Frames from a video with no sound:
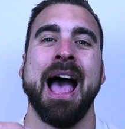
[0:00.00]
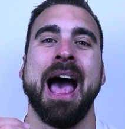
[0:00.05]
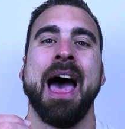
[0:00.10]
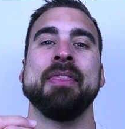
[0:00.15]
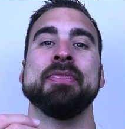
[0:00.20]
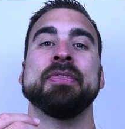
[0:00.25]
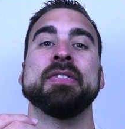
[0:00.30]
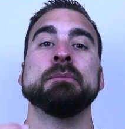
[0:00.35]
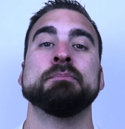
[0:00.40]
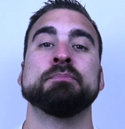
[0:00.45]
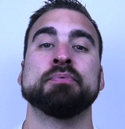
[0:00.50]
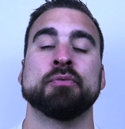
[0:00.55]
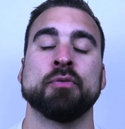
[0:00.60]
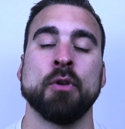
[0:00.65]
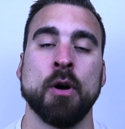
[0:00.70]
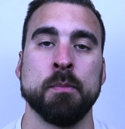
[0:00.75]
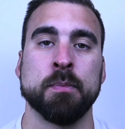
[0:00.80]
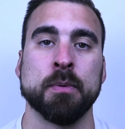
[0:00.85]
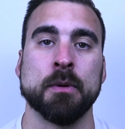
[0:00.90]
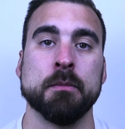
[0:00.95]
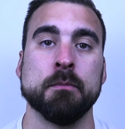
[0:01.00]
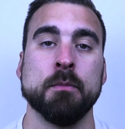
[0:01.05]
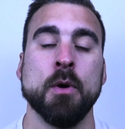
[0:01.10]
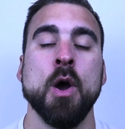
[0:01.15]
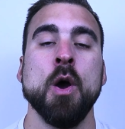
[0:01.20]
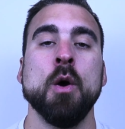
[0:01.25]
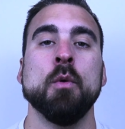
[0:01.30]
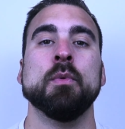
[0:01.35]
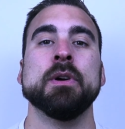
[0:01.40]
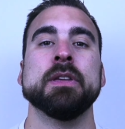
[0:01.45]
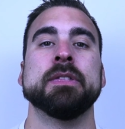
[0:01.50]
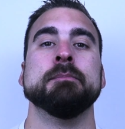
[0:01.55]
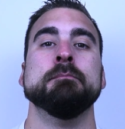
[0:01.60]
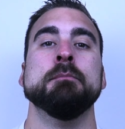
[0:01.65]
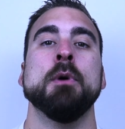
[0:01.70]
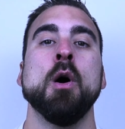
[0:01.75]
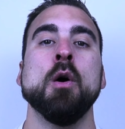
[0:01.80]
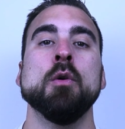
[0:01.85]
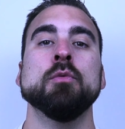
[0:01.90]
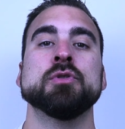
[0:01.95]
And the problem with
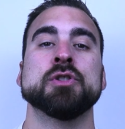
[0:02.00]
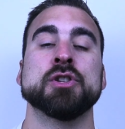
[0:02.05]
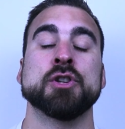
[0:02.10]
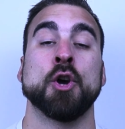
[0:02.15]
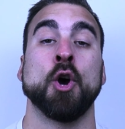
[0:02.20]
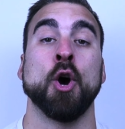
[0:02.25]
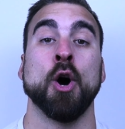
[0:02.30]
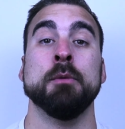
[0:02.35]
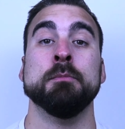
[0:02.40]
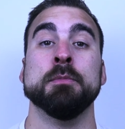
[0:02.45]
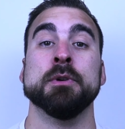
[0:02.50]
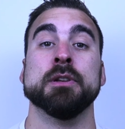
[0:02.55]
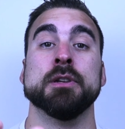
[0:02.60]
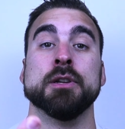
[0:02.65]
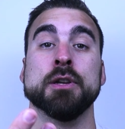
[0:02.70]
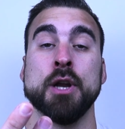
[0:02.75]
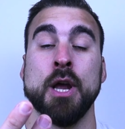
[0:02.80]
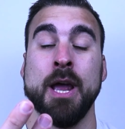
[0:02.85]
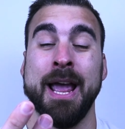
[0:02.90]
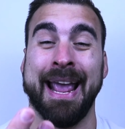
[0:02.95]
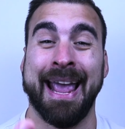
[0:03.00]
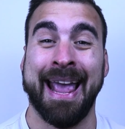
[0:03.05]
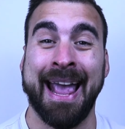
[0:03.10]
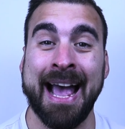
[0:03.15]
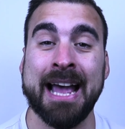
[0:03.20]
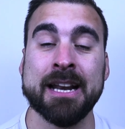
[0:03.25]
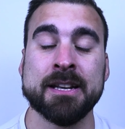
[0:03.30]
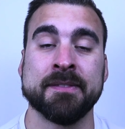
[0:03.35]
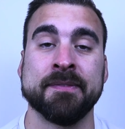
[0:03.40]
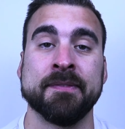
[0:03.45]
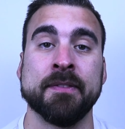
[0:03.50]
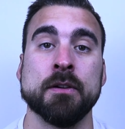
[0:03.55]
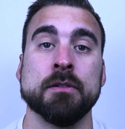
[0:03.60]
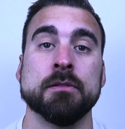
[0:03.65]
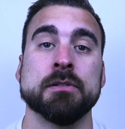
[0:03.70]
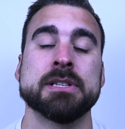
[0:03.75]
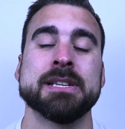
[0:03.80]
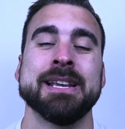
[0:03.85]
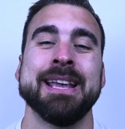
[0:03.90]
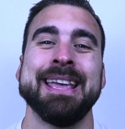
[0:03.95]
most common cat
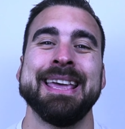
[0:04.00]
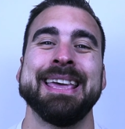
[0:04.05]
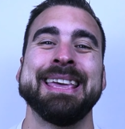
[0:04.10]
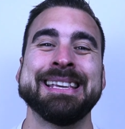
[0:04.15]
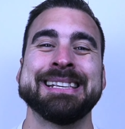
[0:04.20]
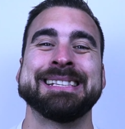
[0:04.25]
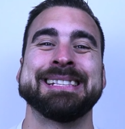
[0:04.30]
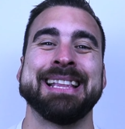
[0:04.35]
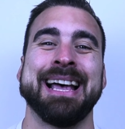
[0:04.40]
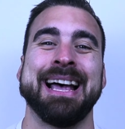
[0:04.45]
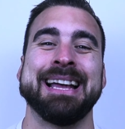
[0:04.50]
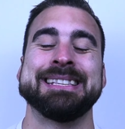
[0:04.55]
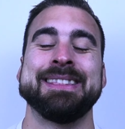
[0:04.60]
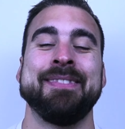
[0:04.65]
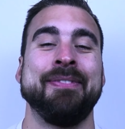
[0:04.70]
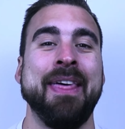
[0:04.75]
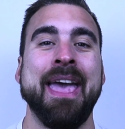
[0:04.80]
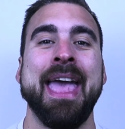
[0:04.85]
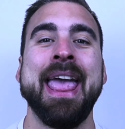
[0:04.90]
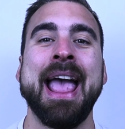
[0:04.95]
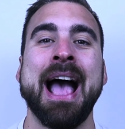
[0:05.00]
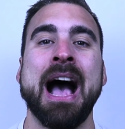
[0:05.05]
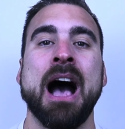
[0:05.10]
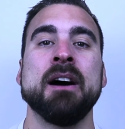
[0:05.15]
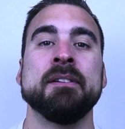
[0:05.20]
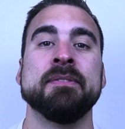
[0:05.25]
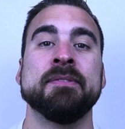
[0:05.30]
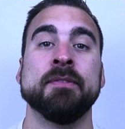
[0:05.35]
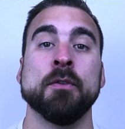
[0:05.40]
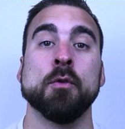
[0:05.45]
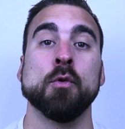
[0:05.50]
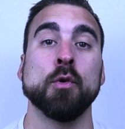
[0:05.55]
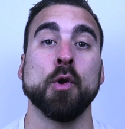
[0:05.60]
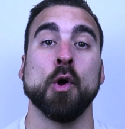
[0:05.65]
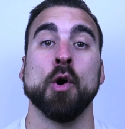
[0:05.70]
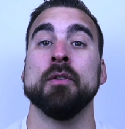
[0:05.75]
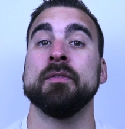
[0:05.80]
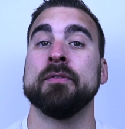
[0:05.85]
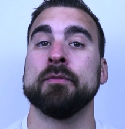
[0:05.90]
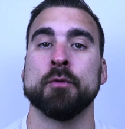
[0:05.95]
foods is that they are full
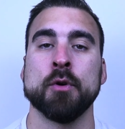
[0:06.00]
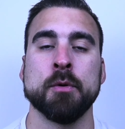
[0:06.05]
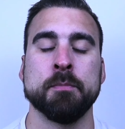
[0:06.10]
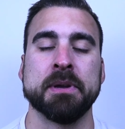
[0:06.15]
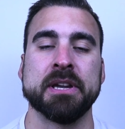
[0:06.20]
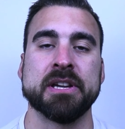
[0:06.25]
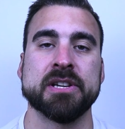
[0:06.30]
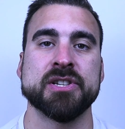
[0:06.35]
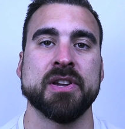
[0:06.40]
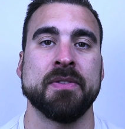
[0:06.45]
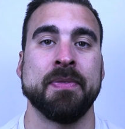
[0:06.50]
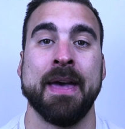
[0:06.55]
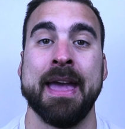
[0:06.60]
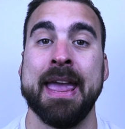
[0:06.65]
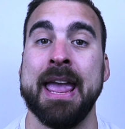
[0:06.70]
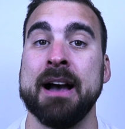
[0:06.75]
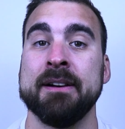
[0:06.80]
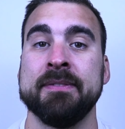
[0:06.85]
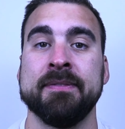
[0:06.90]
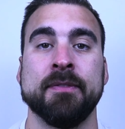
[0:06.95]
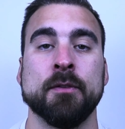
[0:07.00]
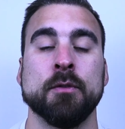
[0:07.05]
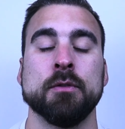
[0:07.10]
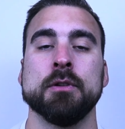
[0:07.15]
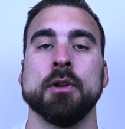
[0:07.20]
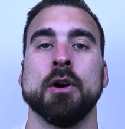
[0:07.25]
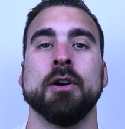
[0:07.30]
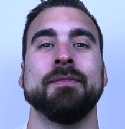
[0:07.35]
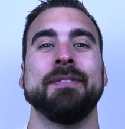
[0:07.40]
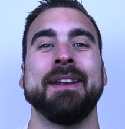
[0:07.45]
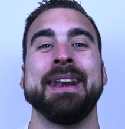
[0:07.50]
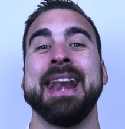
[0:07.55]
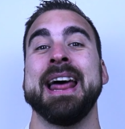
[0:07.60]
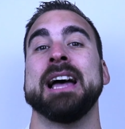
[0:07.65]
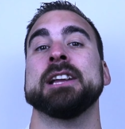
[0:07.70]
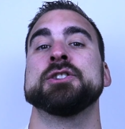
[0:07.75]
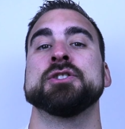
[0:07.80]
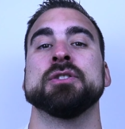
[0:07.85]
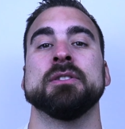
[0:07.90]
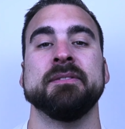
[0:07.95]
of rubbish. They are full of
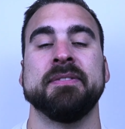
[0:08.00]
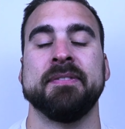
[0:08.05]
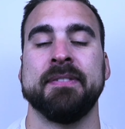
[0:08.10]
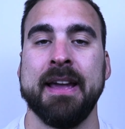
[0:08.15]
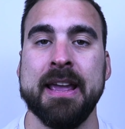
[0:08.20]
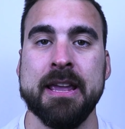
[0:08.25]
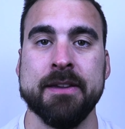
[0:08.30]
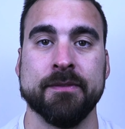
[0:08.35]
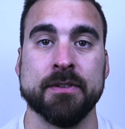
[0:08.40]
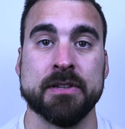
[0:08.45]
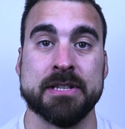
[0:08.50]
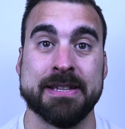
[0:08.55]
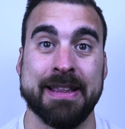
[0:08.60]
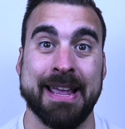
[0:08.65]
natural flavors.